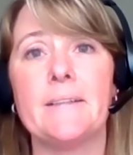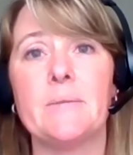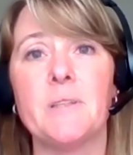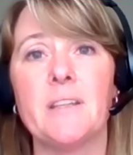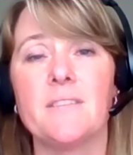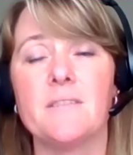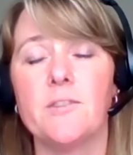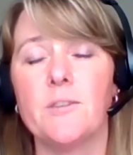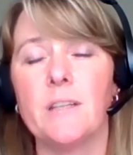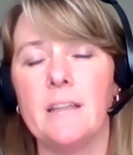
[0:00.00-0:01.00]
because if
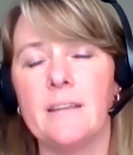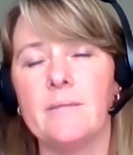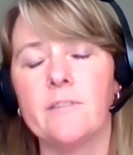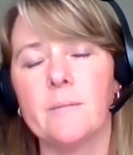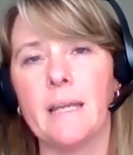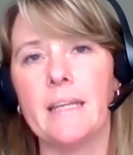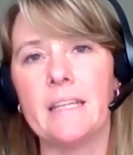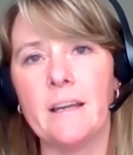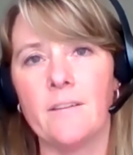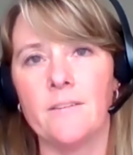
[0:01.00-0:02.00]
you're getting them from
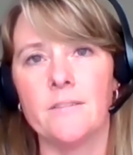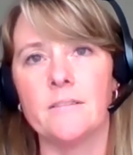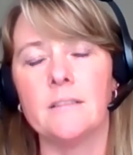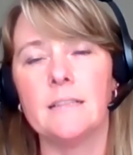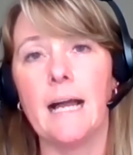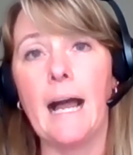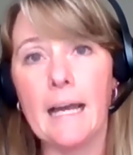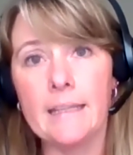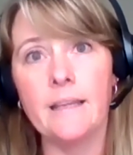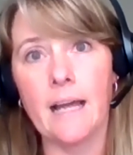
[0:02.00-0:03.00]
any other
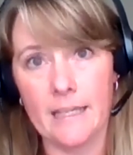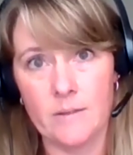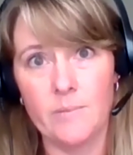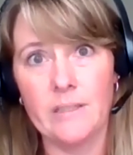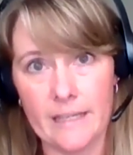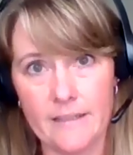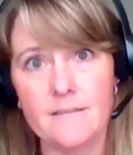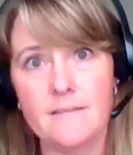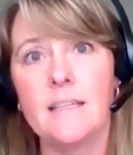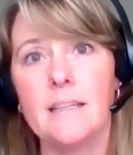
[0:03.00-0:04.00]
online
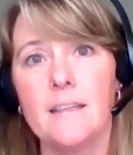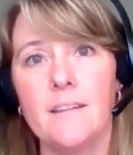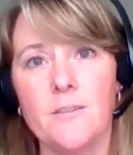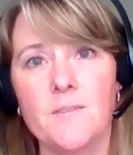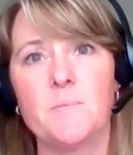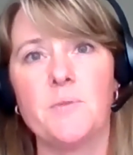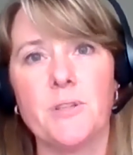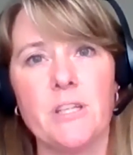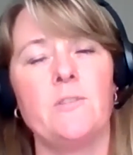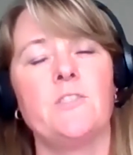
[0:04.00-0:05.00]
place, there's a
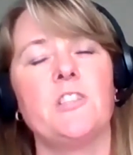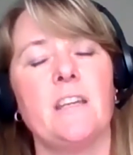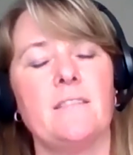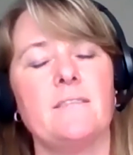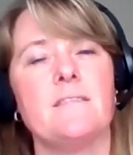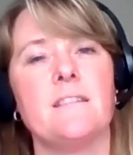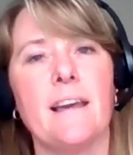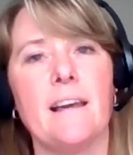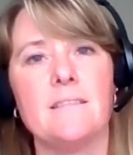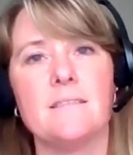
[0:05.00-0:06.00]
pretty good chance
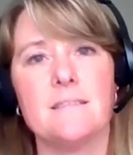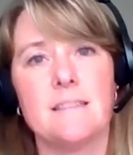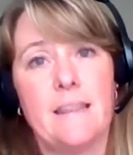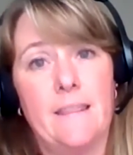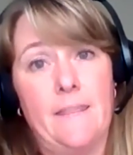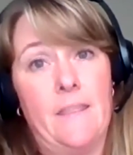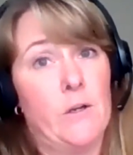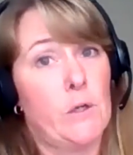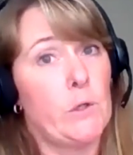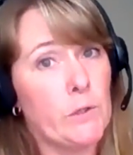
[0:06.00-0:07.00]
that there
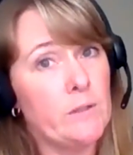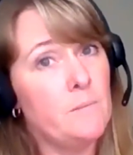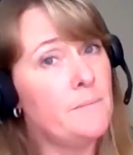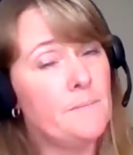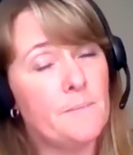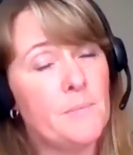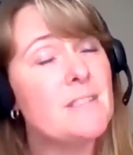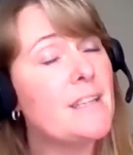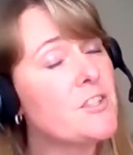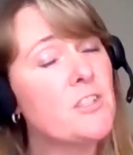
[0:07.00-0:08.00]
could
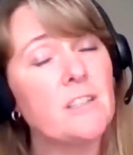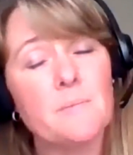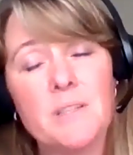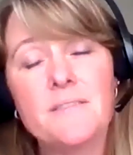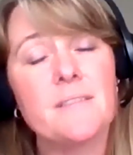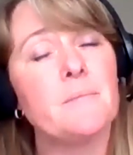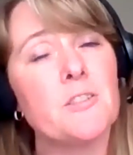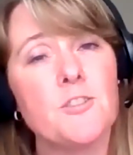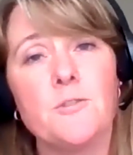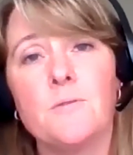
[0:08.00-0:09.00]
potentially be some
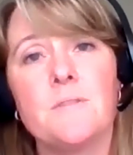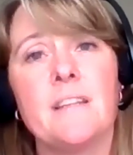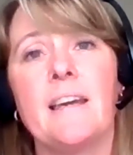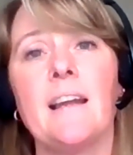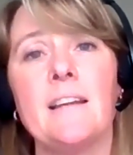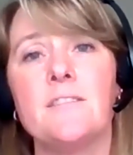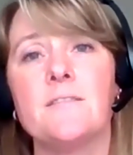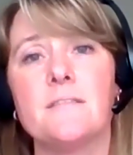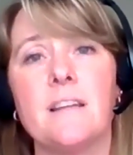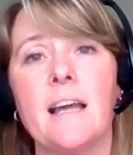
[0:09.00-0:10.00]
issues that
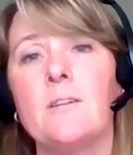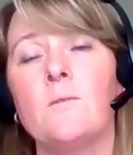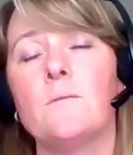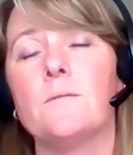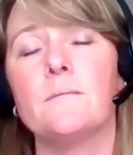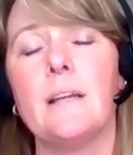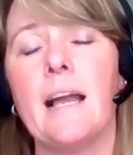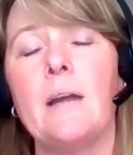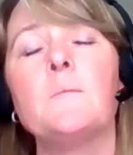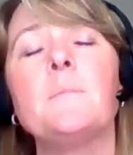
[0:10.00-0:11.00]

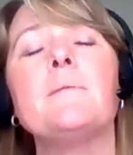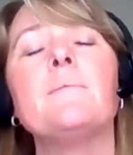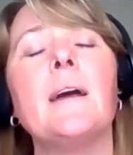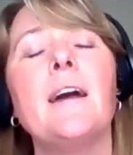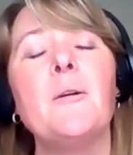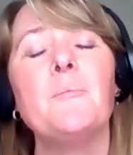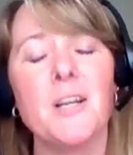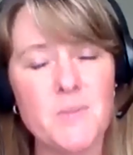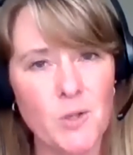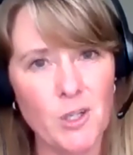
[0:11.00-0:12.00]
I would be
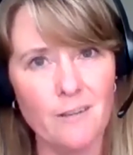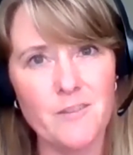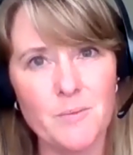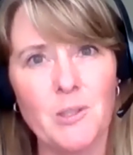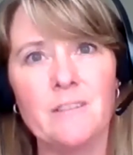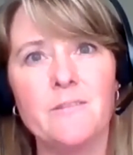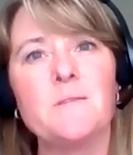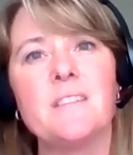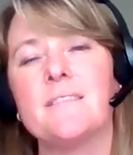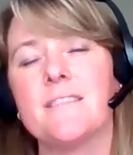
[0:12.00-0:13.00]
much more comfortable if you
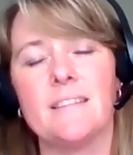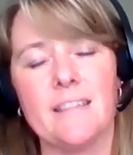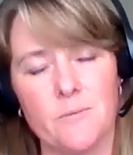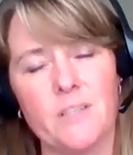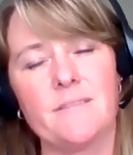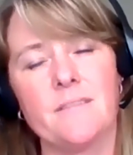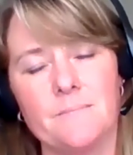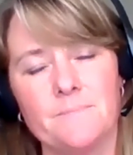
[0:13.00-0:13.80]
didn't take that risk.